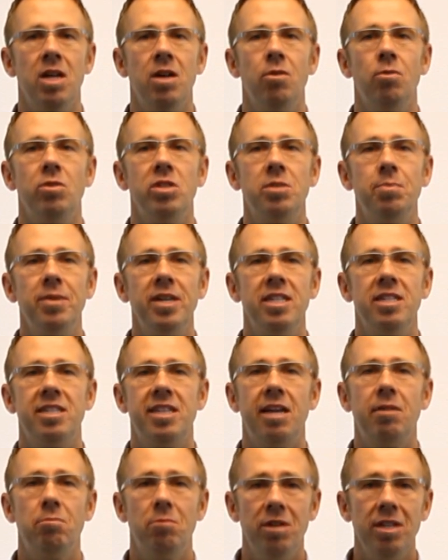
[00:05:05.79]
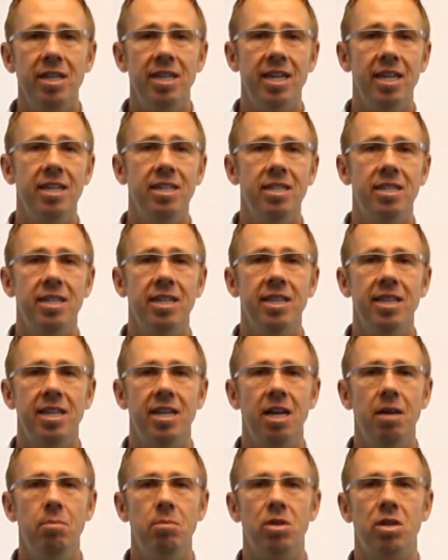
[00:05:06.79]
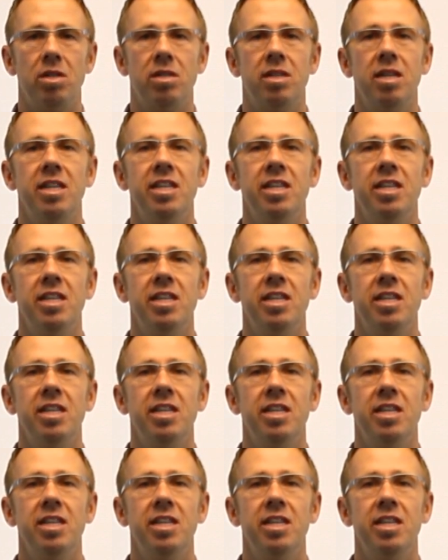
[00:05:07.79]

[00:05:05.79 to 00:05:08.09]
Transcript: which means they really didn't see the numbers.